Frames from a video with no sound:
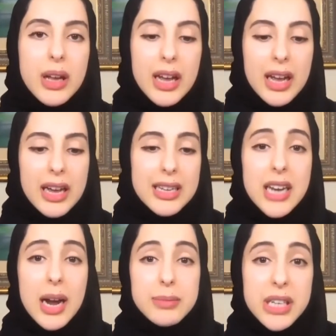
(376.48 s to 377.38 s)
a
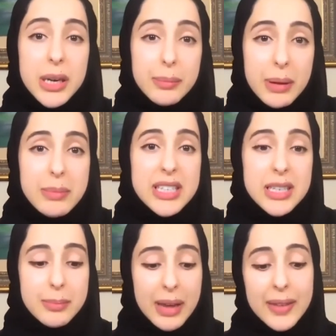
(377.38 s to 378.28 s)
time to commitment to
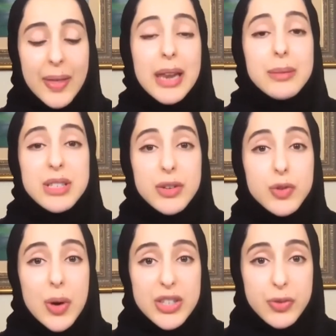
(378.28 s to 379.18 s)
make the elements of
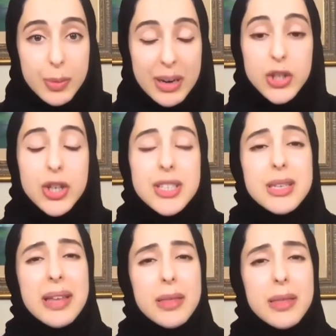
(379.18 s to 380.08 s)
transformation, to
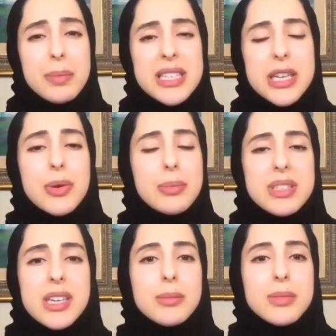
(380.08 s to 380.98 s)
make the peace agreement
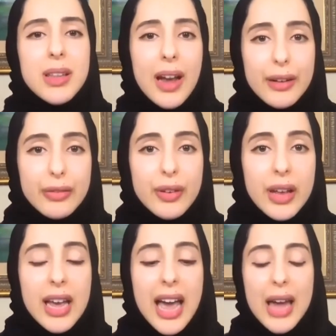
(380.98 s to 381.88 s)
come to life.
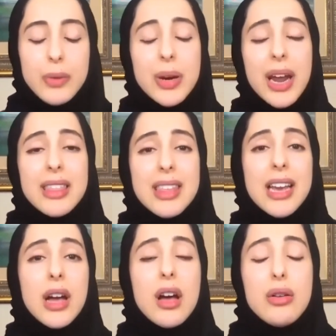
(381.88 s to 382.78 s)
And when I think
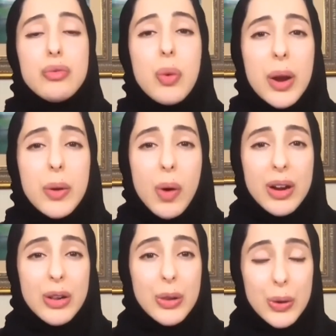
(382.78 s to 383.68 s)
of what I want
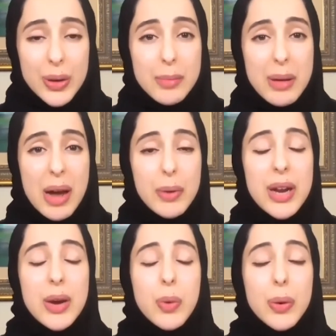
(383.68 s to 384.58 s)
to learn about
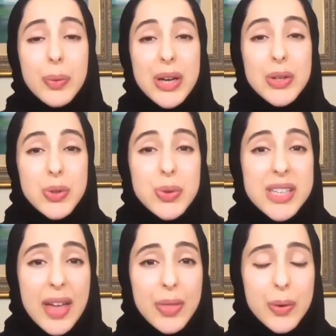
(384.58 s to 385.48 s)
and what we could do
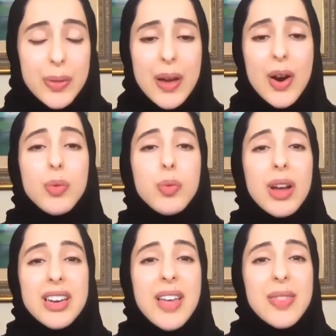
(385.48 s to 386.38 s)
together, they are one
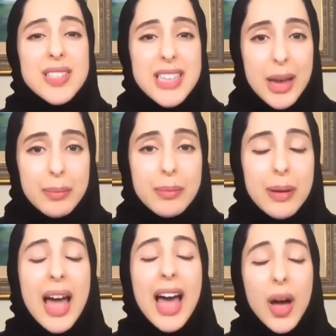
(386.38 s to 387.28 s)
and the same.
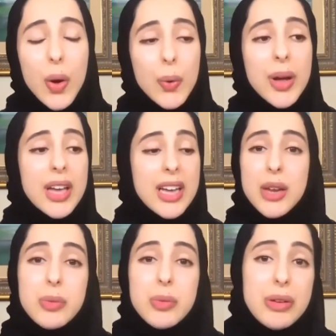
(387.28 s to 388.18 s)
How
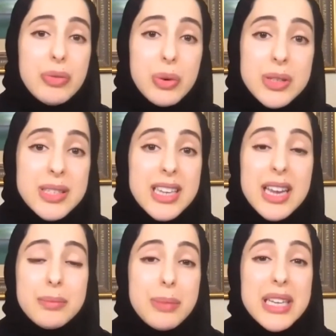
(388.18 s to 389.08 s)
can we first set
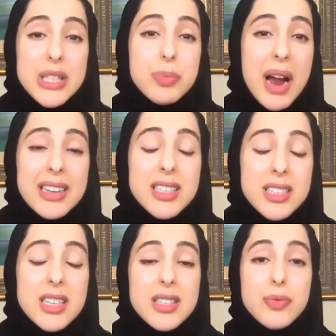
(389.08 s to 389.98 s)
best
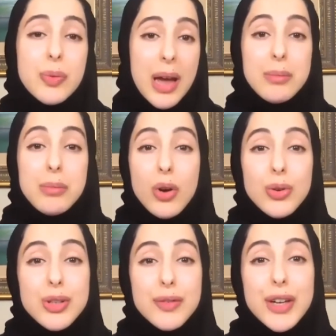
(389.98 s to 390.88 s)
practices and models
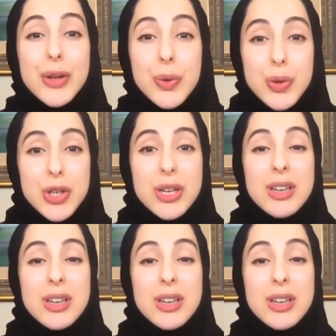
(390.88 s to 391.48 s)
of inclusion